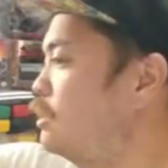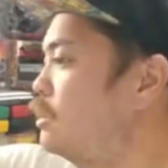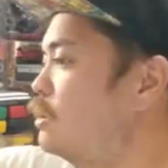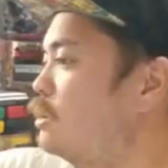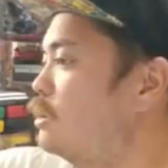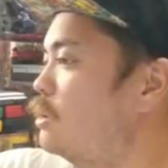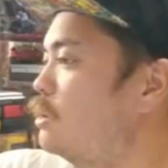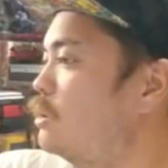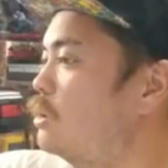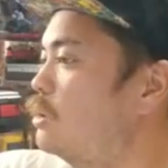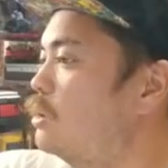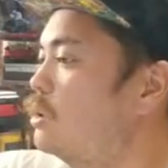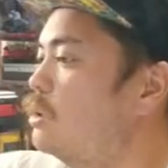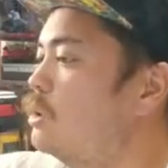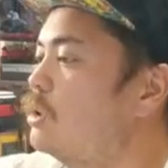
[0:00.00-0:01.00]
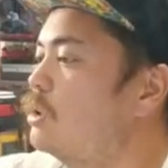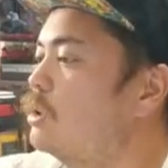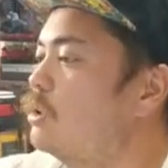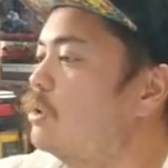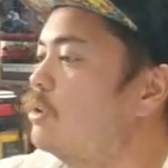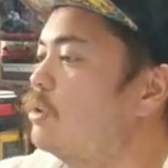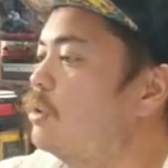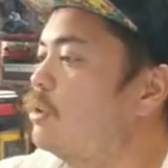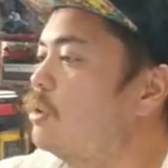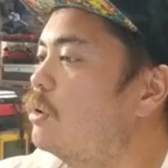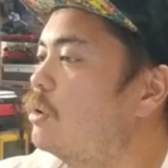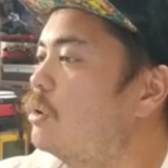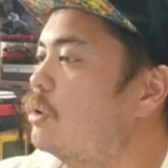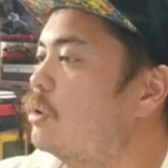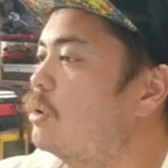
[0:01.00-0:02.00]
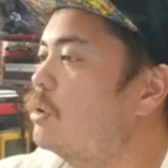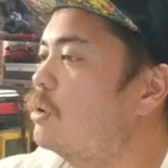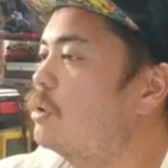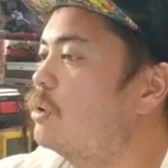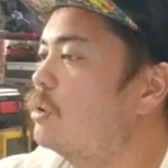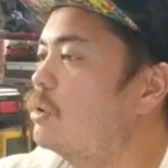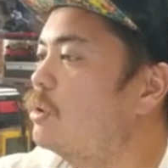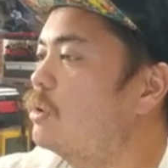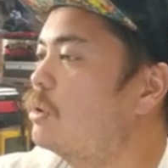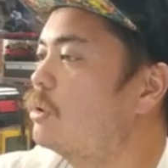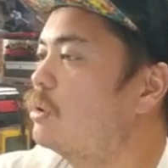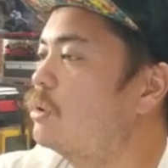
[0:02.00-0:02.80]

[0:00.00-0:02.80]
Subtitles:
[no speech]